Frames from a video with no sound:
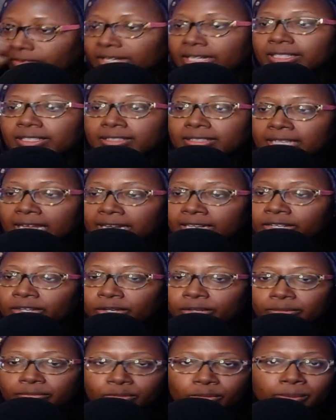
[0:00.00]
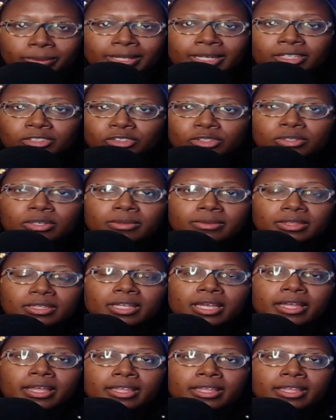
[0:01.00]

And it's kind of hurtful because you don't